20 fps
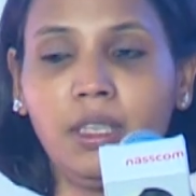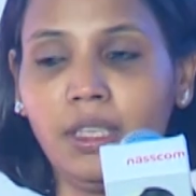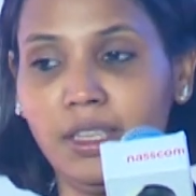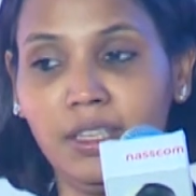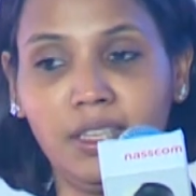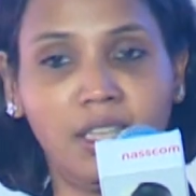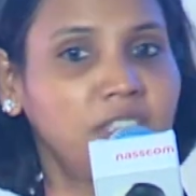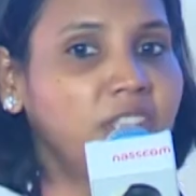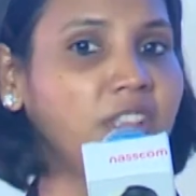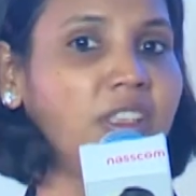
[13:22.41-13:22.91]
It
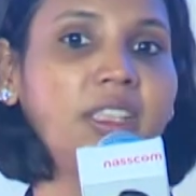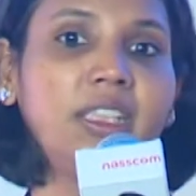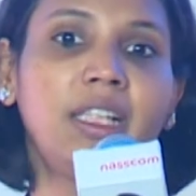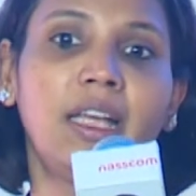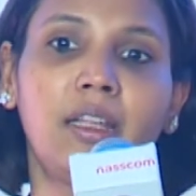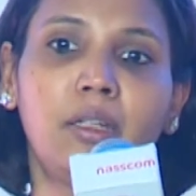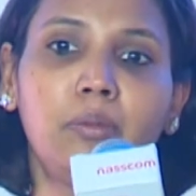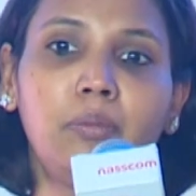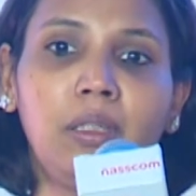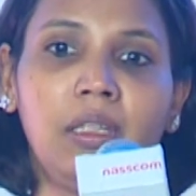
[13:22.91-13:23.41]
doesn't need
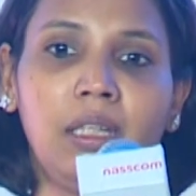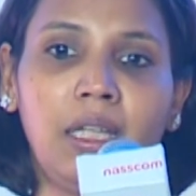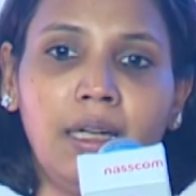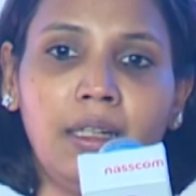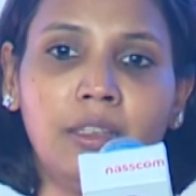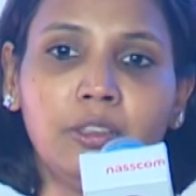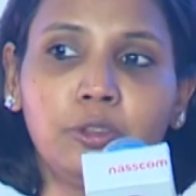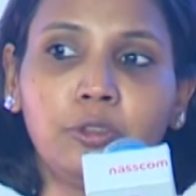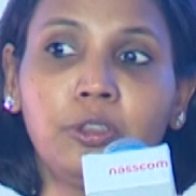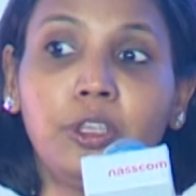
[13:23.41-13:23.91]
arable
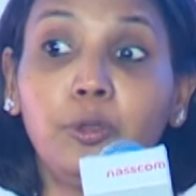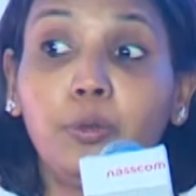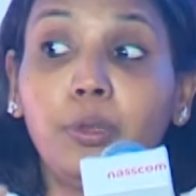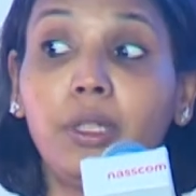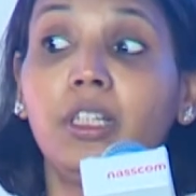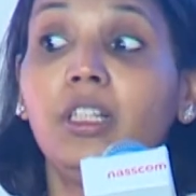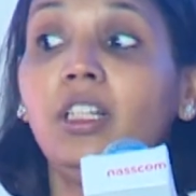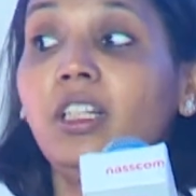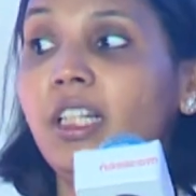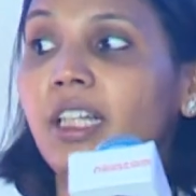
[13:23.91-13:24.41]
land. So they're doing
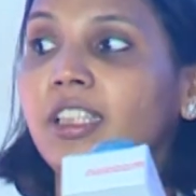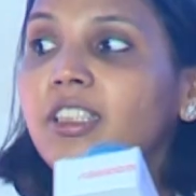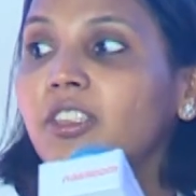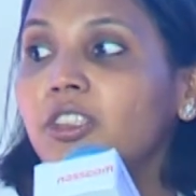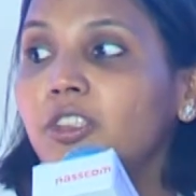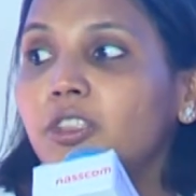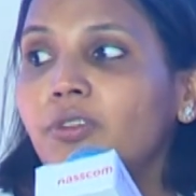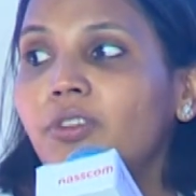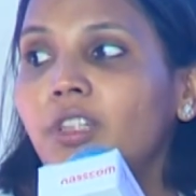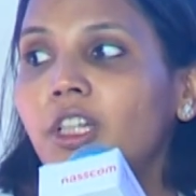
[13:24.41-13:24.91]
it in
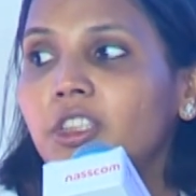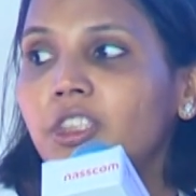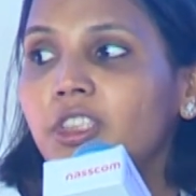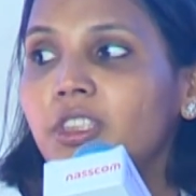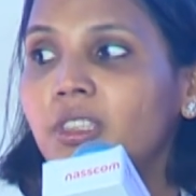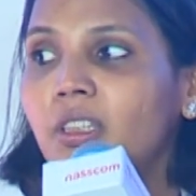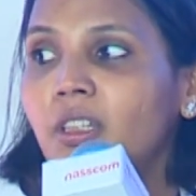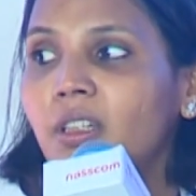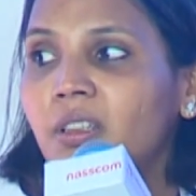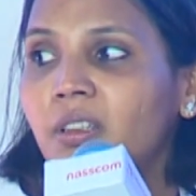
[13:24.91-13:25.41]
deserts of
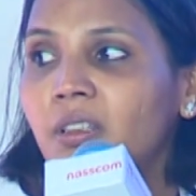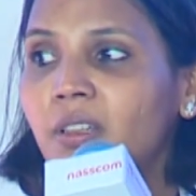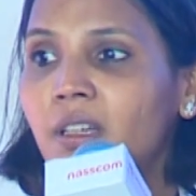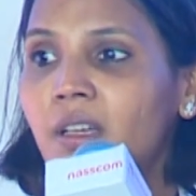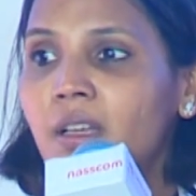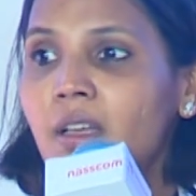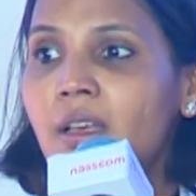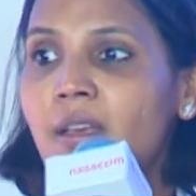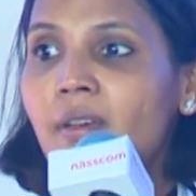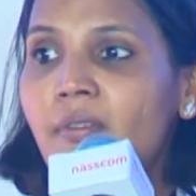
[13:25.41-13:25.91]
Rajasthan,
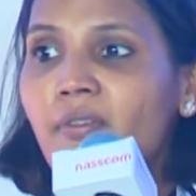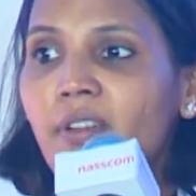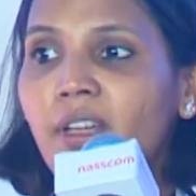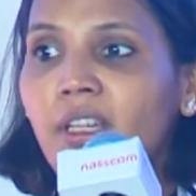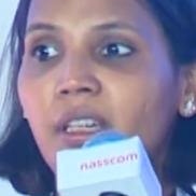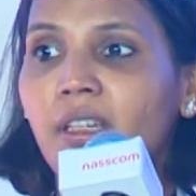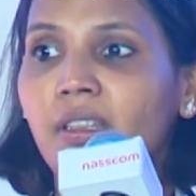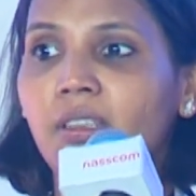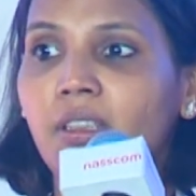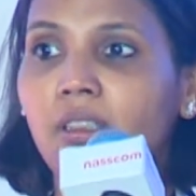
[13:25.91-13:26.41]

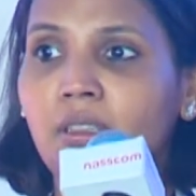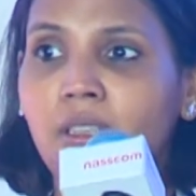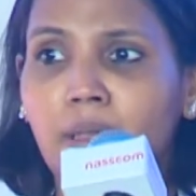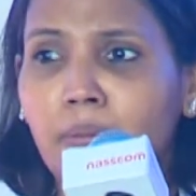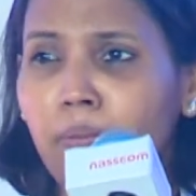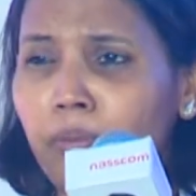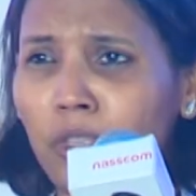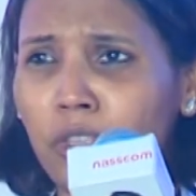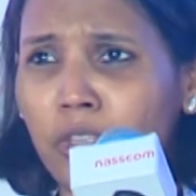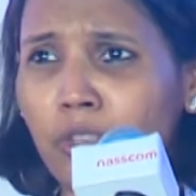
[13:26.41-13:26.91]
where the
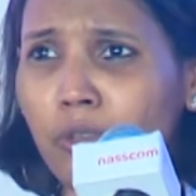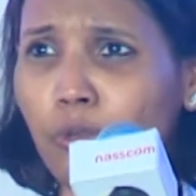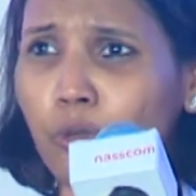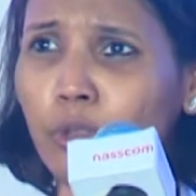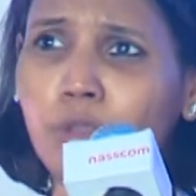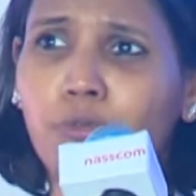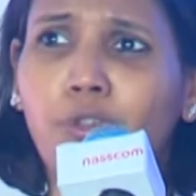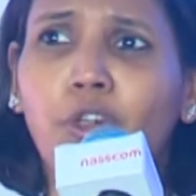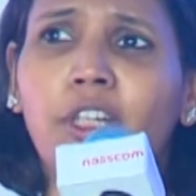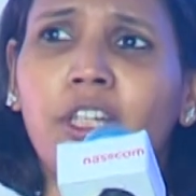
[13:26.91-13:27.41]
temperature goes
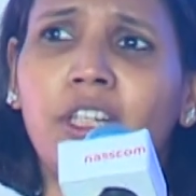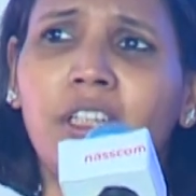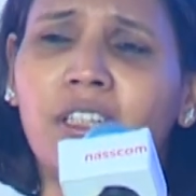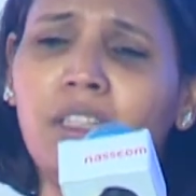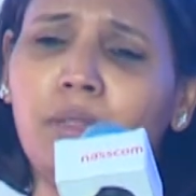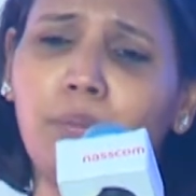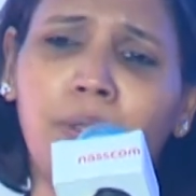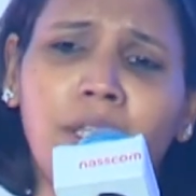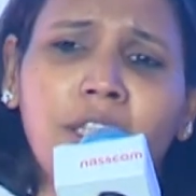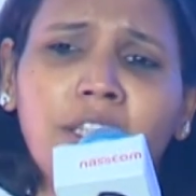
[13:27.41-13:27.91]
40 degree
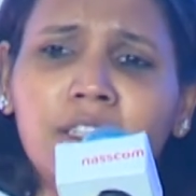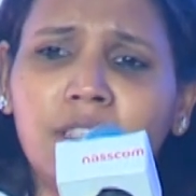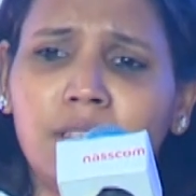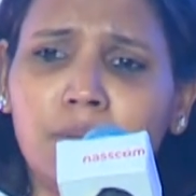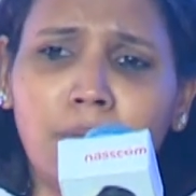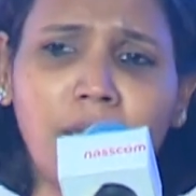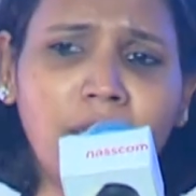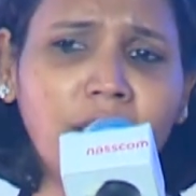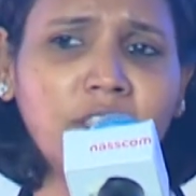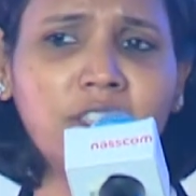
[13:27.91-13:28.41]
plus,
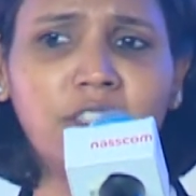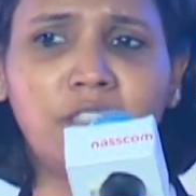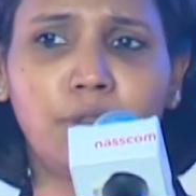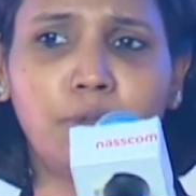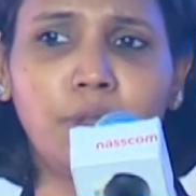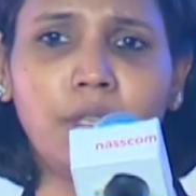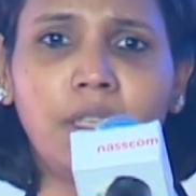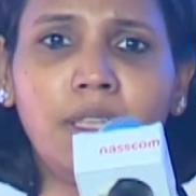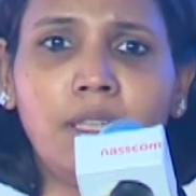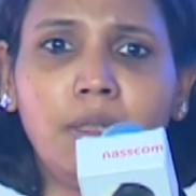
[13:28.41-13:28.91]
minus 0
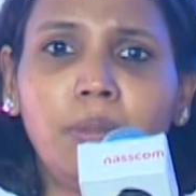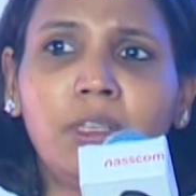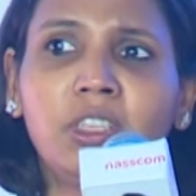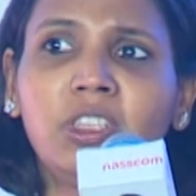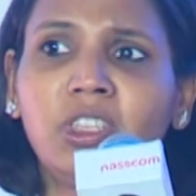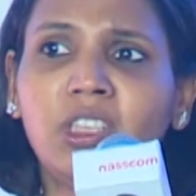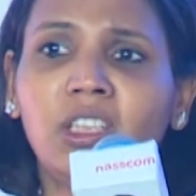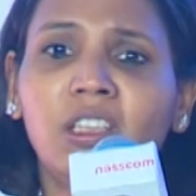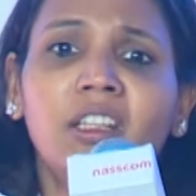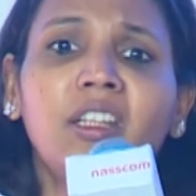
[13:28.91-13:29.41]
degree, but
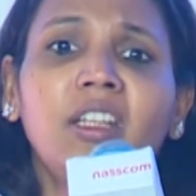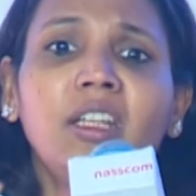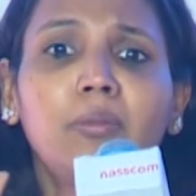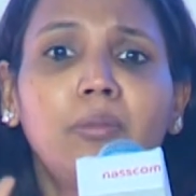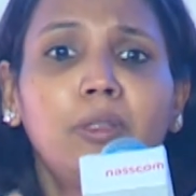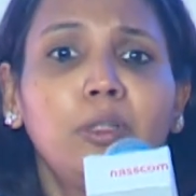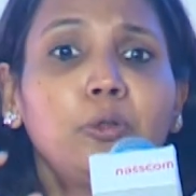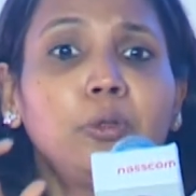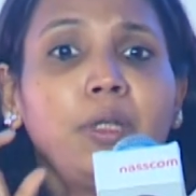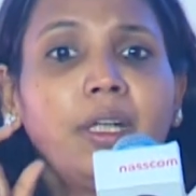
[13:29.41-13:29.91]
still they're able
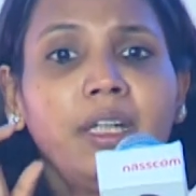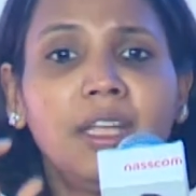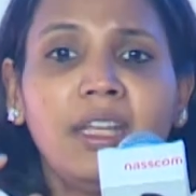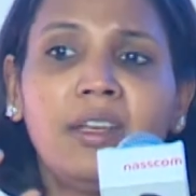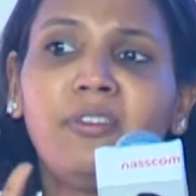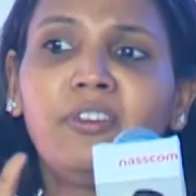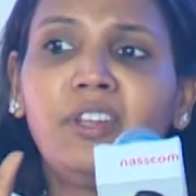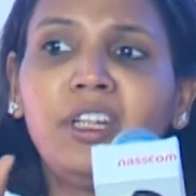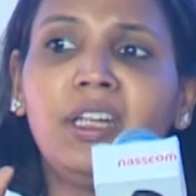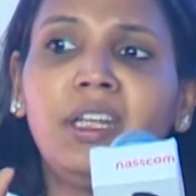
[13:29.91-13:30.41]
to get
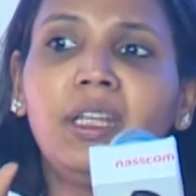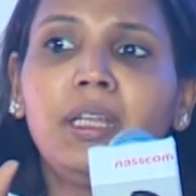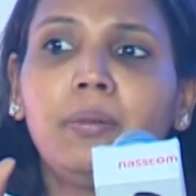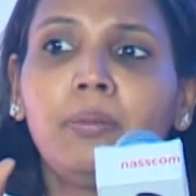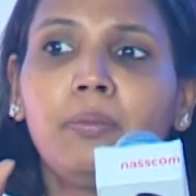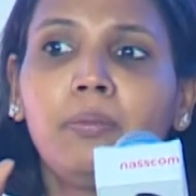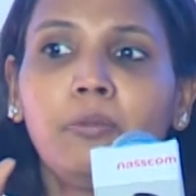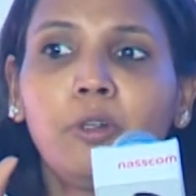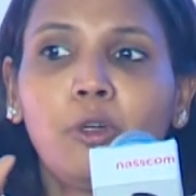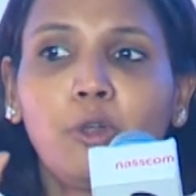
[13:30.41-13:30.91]
everyday
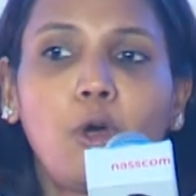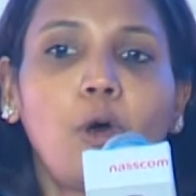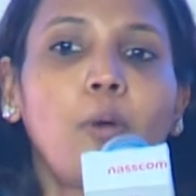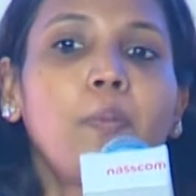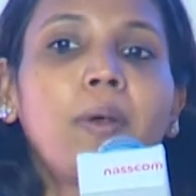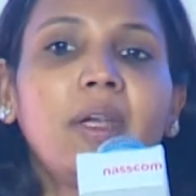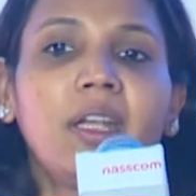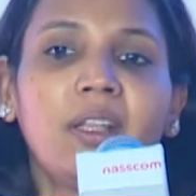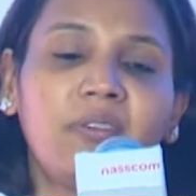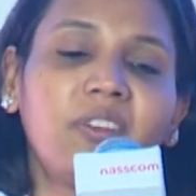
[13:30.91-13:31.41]
crop
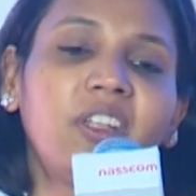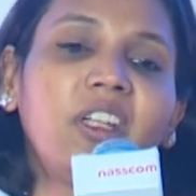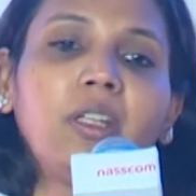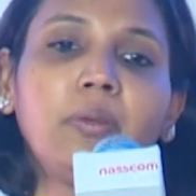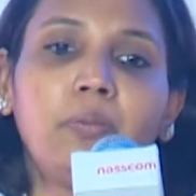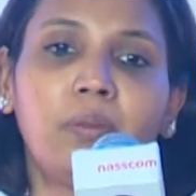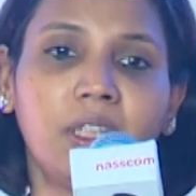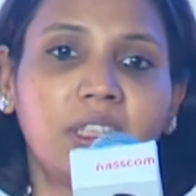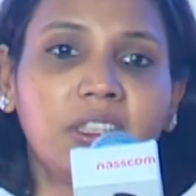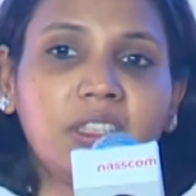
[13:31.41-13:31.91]
at everyday
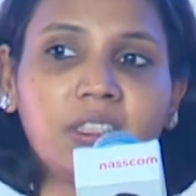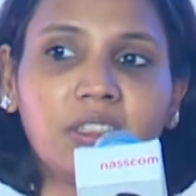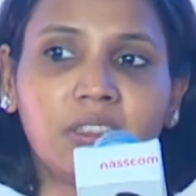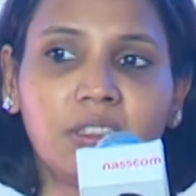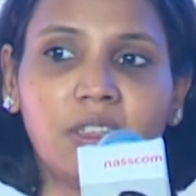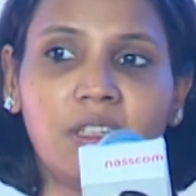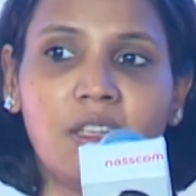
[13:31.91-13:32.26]
prices.